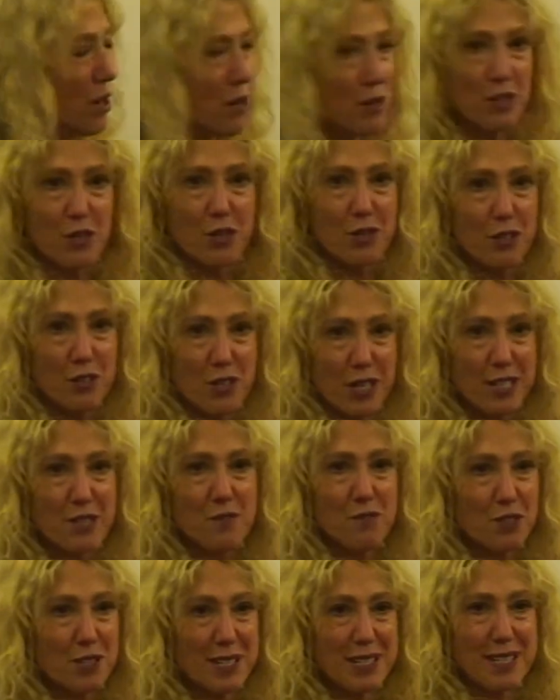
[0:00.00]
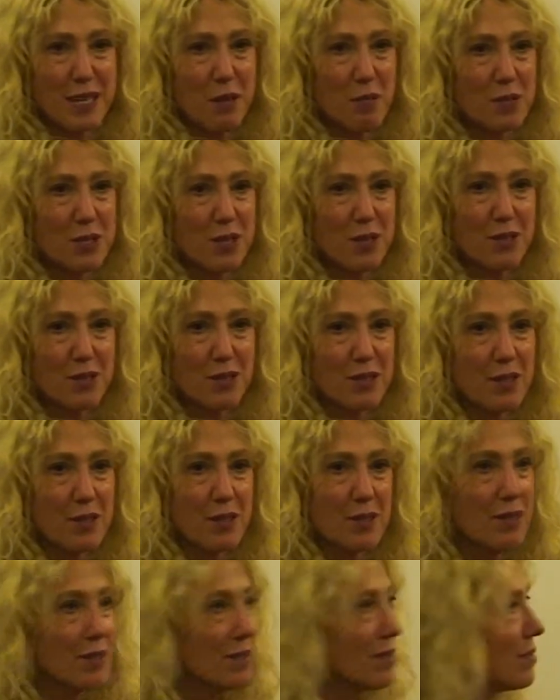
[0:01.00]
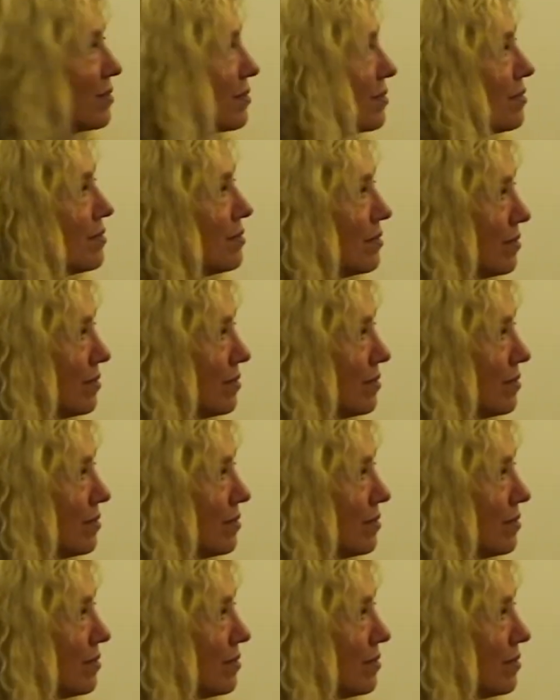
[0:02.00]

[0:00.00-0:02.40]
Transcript: are just for this episode. Mm-hmm.